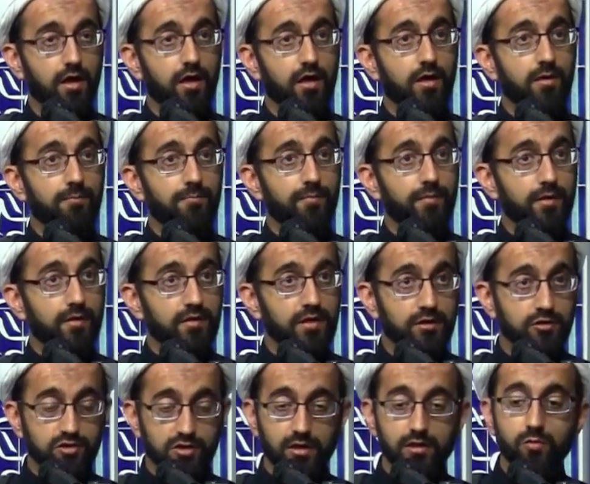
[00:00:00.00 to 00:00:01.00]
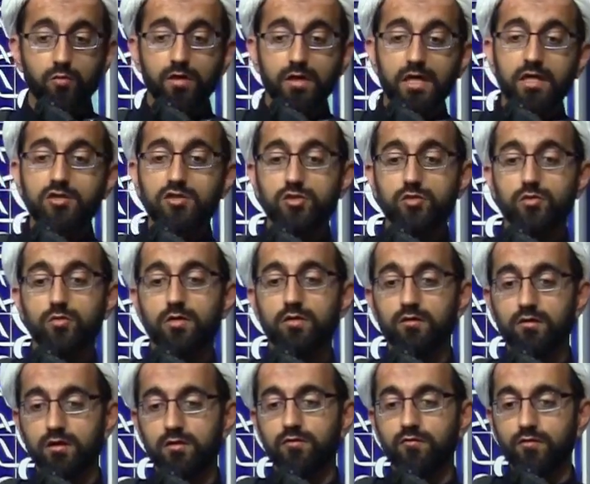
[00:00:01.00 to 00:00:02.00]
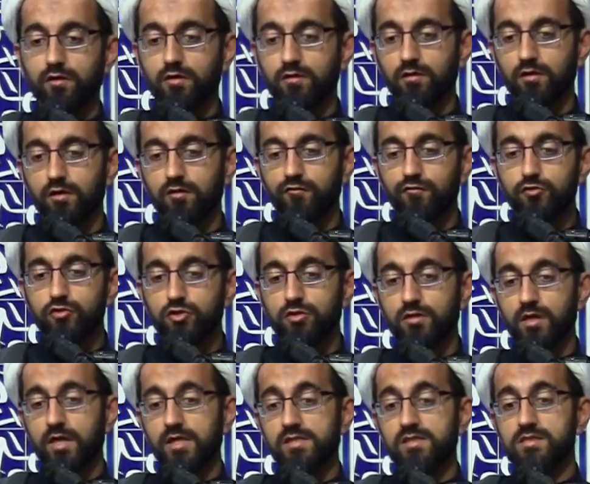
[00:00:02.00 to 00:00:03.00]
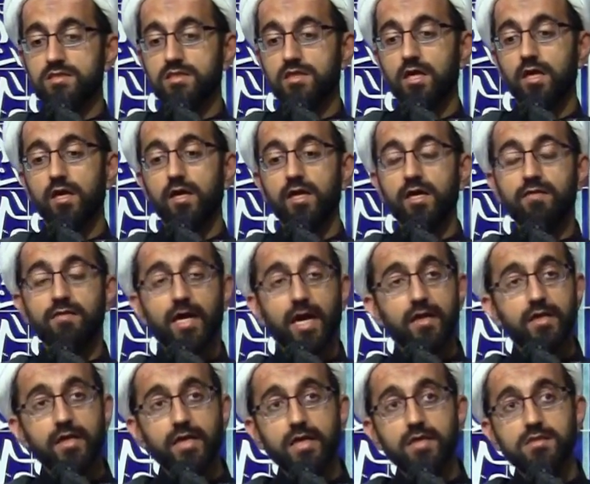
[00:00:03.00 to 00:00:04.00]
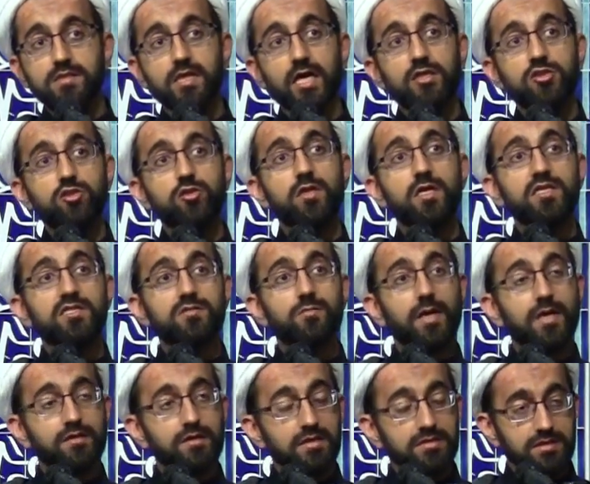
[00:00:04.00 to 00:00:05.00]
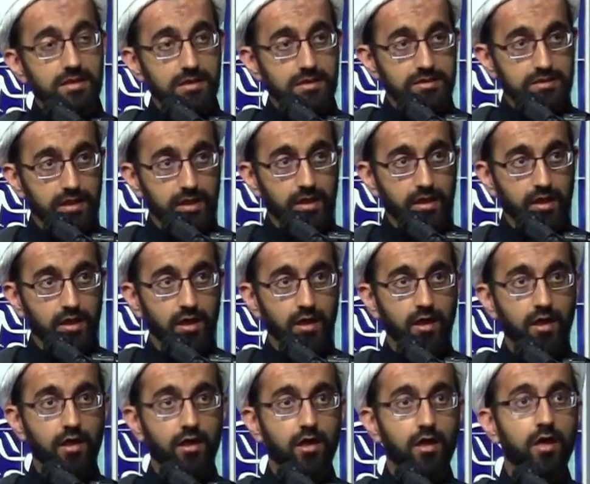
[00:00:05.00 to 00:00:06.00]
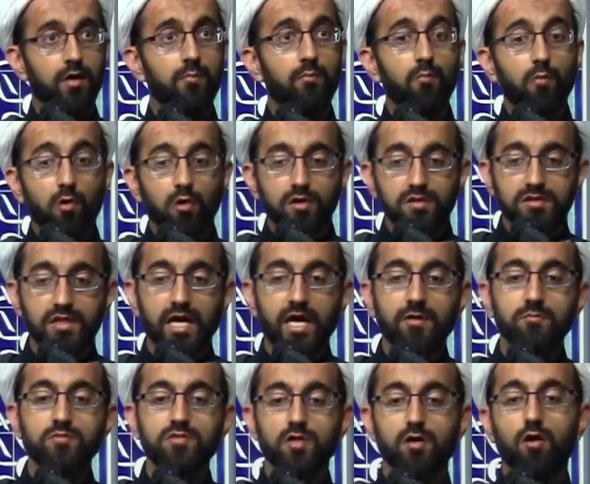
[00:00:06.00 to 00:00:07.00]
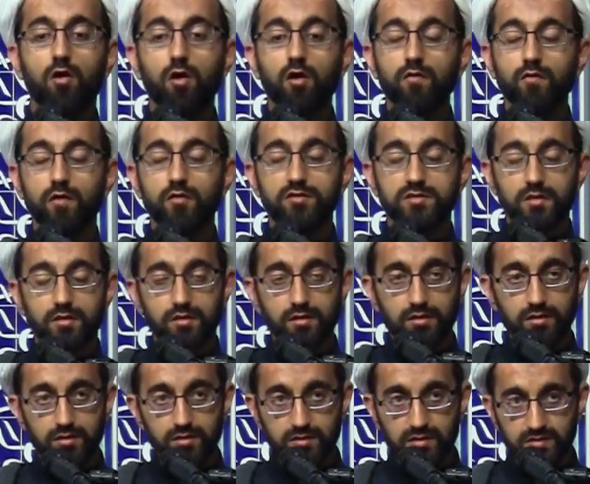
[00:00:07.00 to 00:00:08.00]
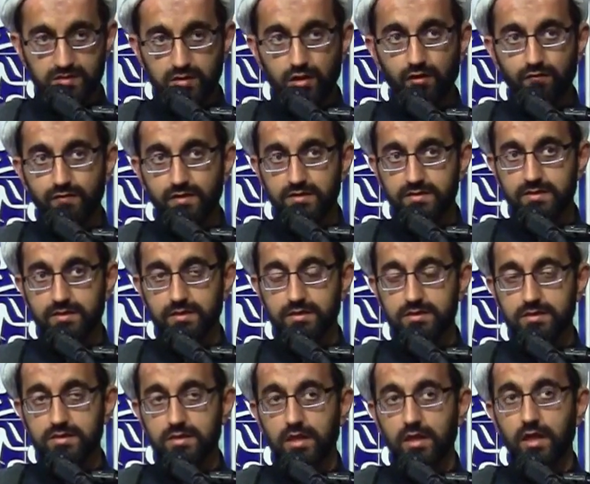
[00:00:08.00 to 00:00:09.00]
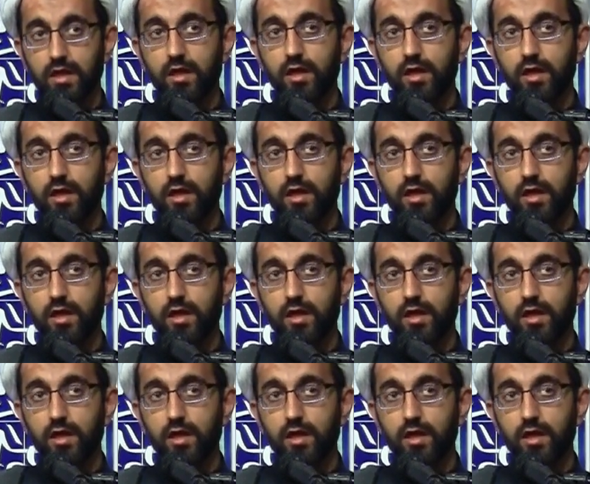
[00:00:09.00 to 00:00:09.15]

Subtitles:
That inshallah we'll get to in future nights. In that case, I should expect that it's going to take more time to solve these things.